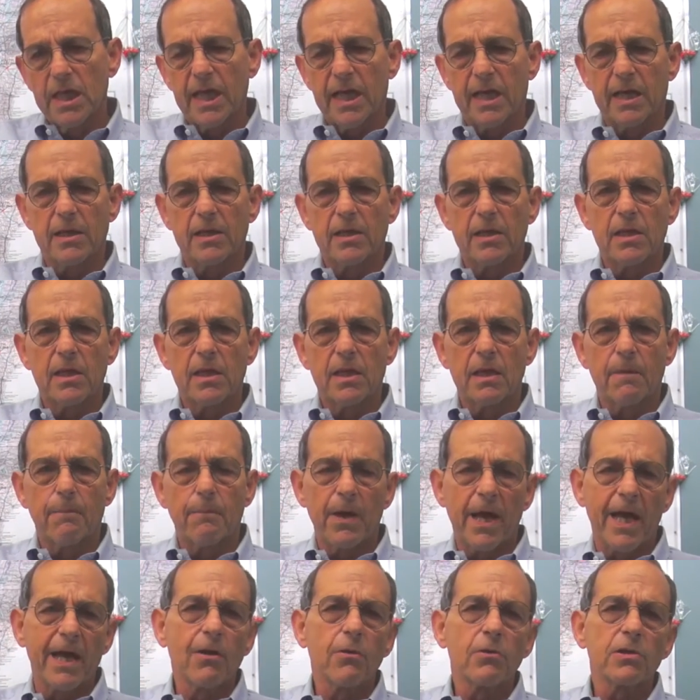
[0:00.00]
And the
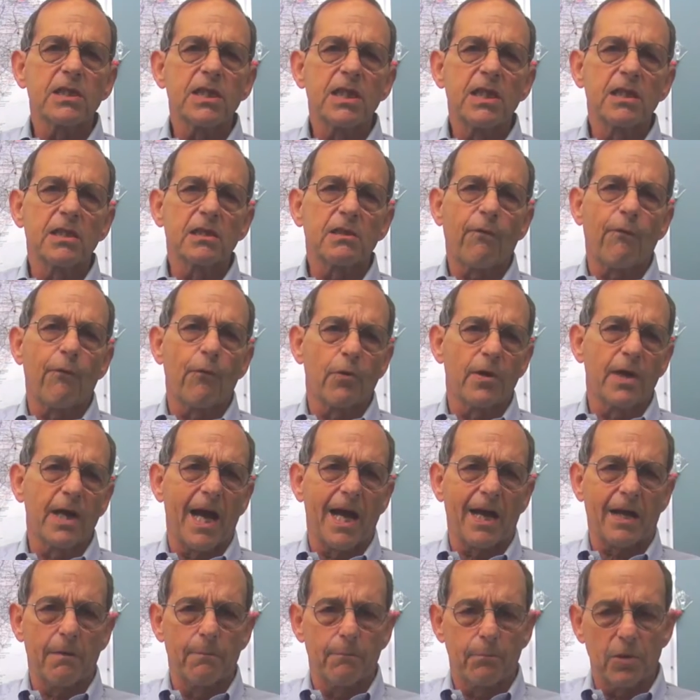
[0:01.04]
penalties for
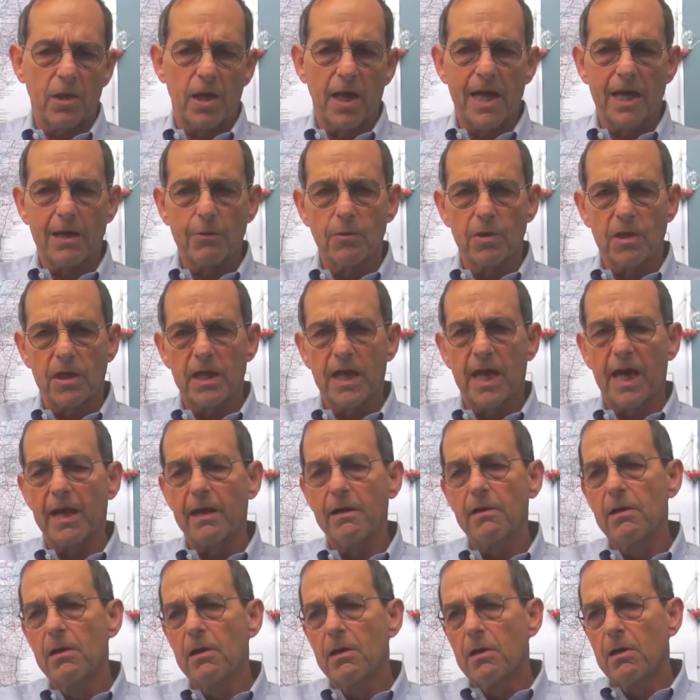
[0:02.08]
not complying with that
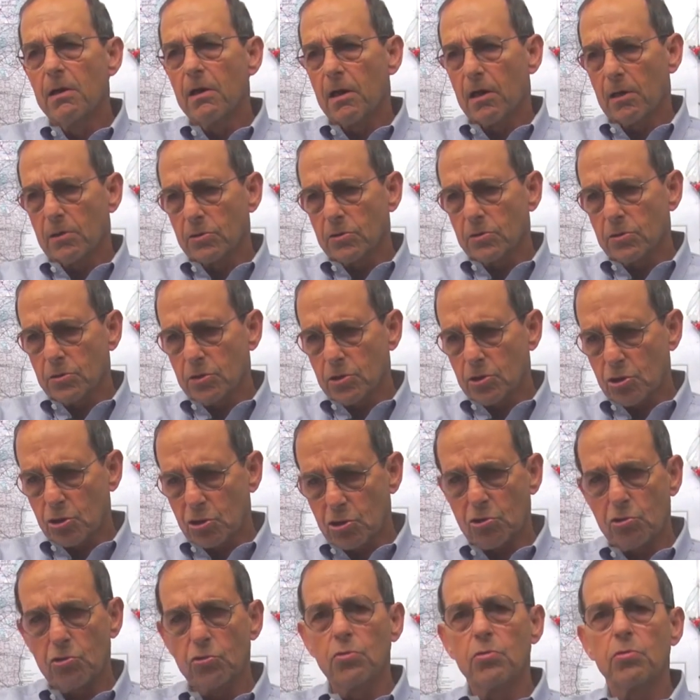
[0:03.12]
are
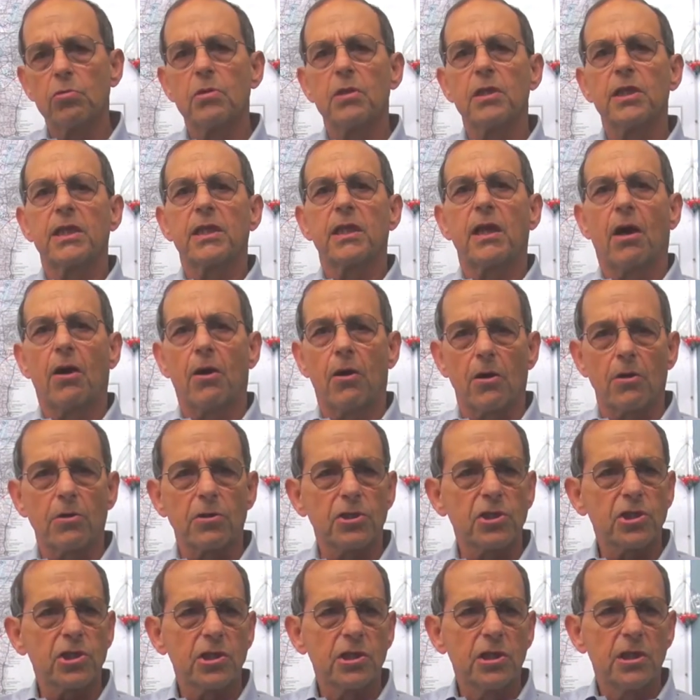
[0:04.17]
truly
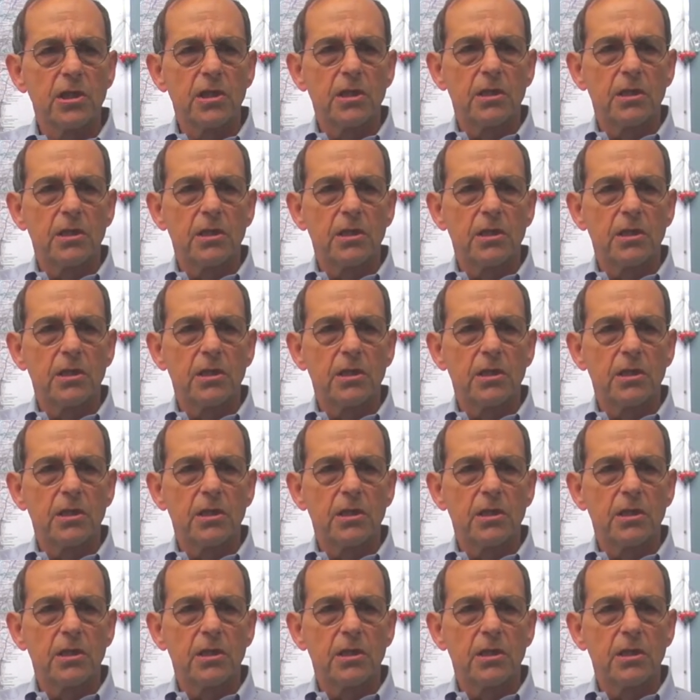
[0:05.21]
harsh.